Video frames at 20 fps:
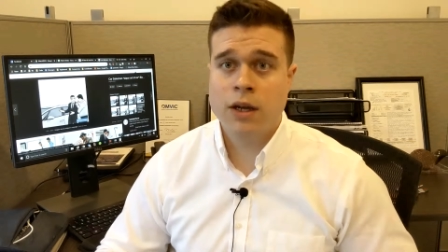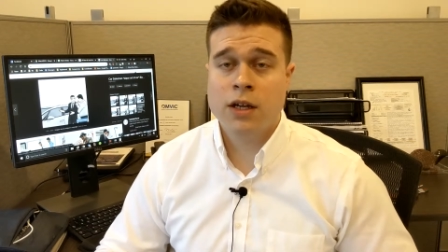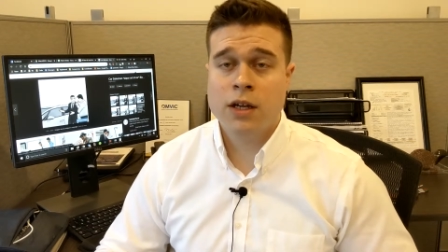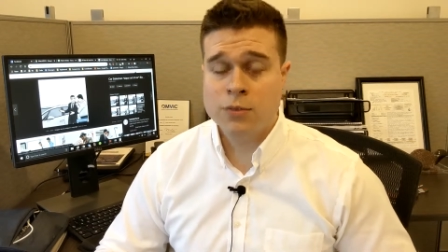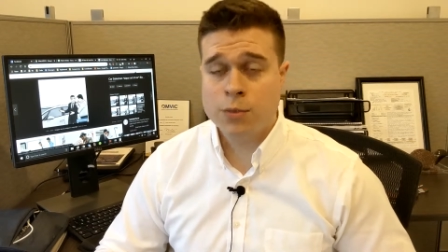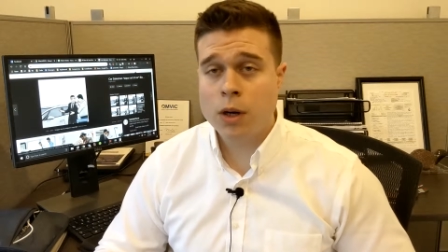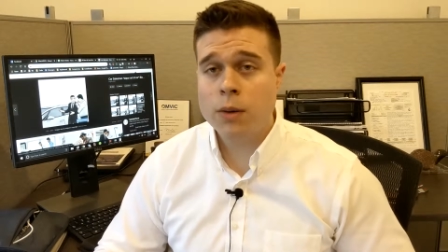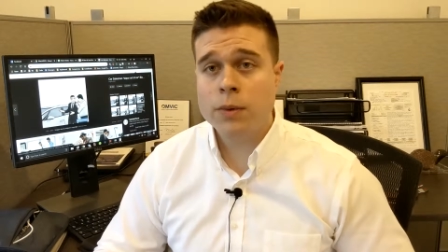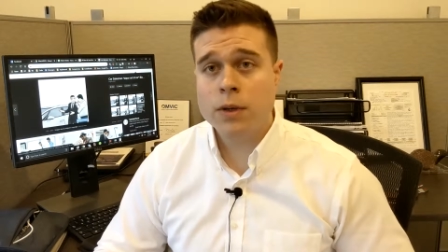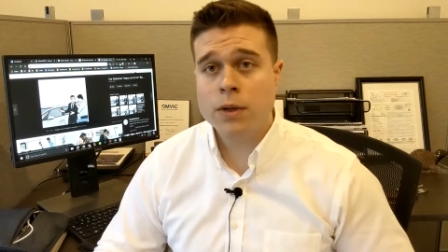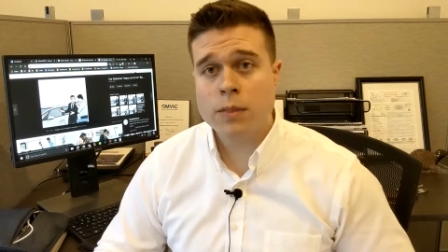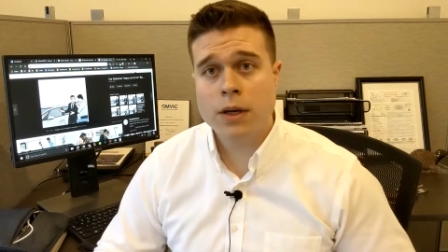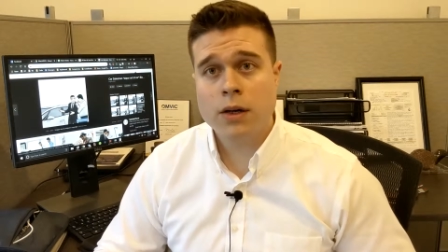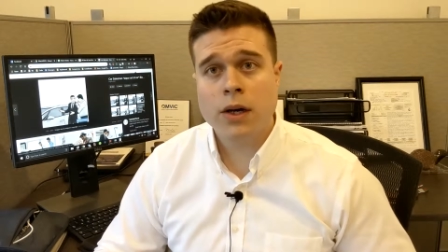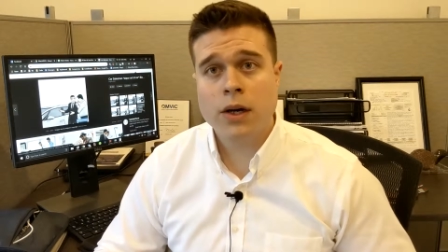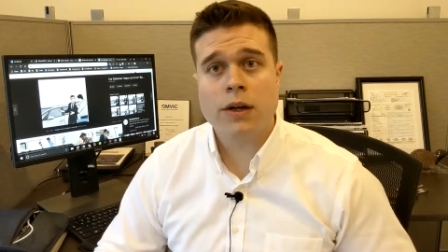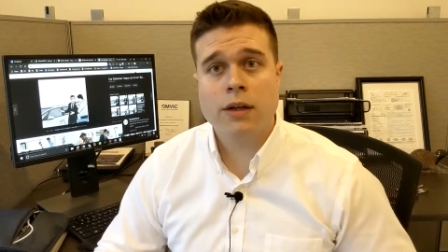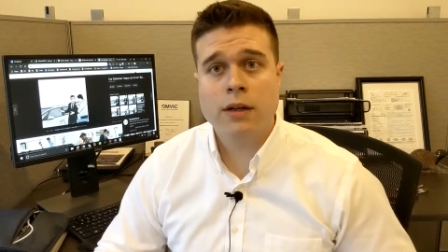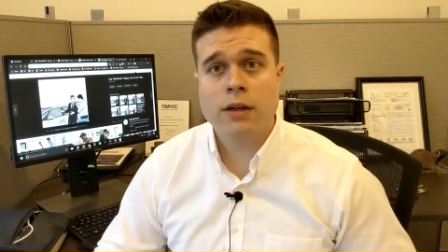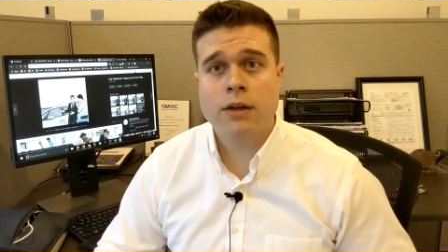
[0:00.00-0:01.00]
it's probably a
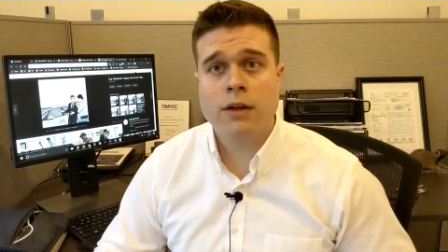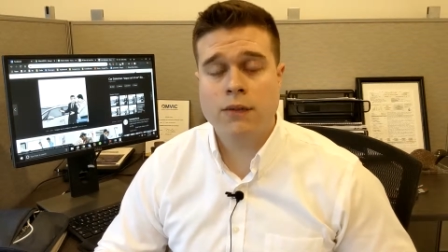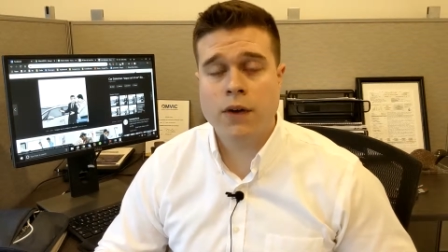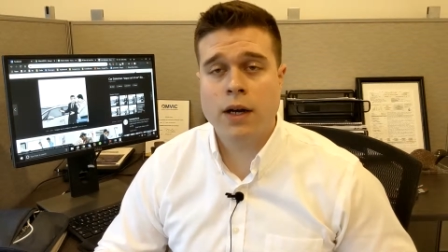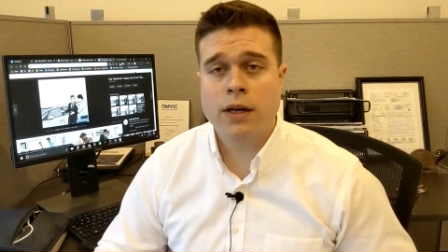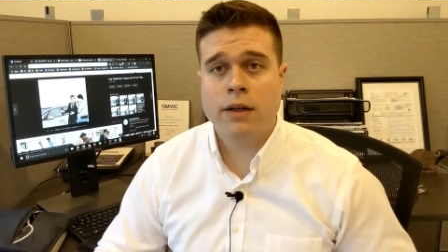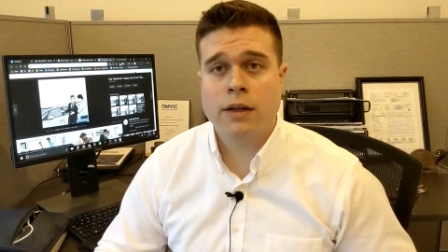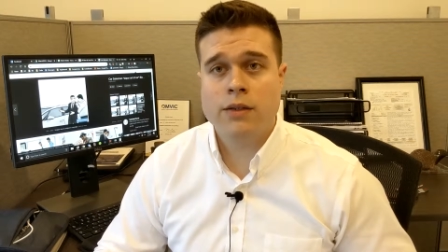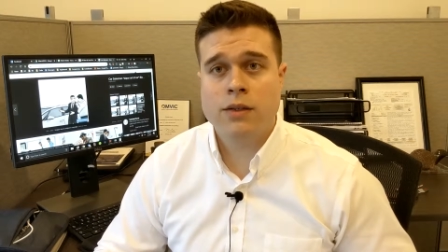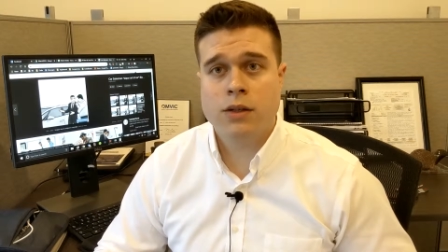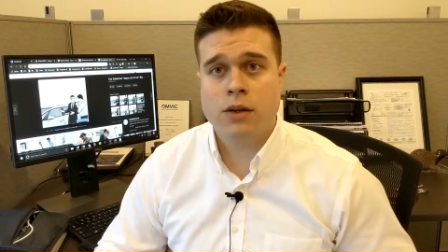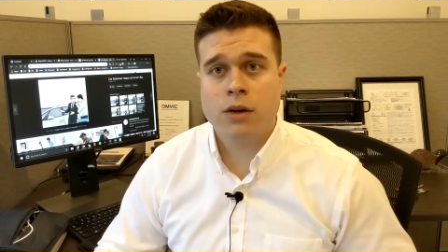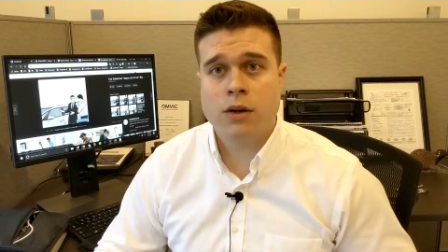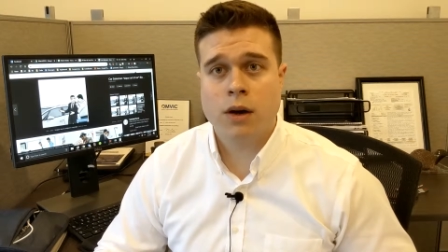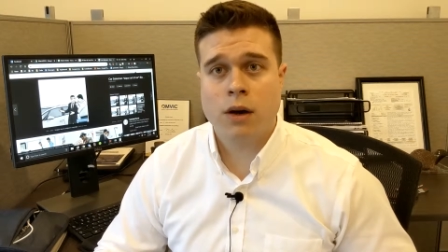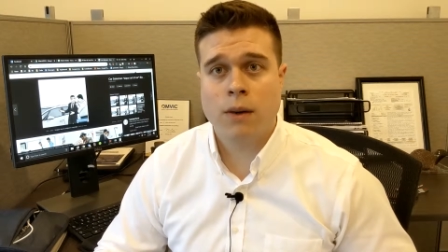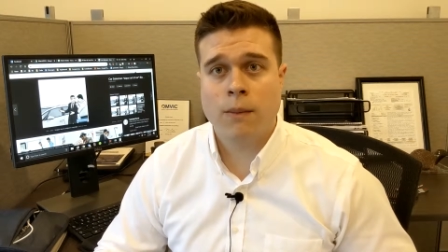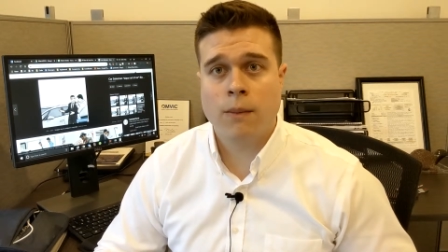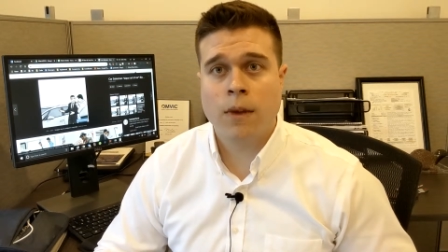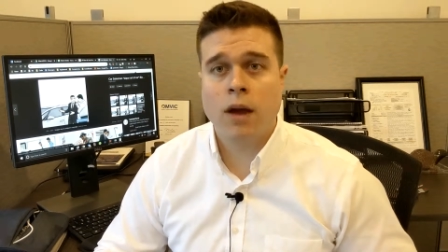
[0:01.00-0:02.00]
better idea to finance the
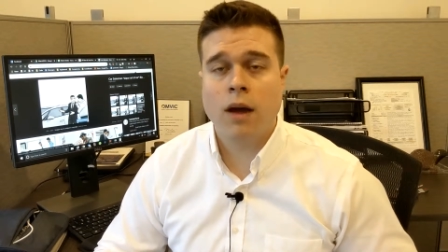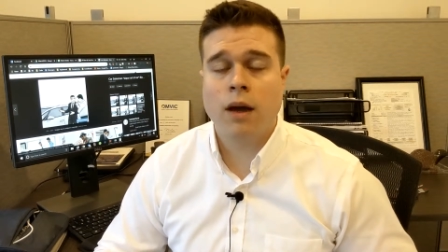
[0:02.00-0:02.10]
car,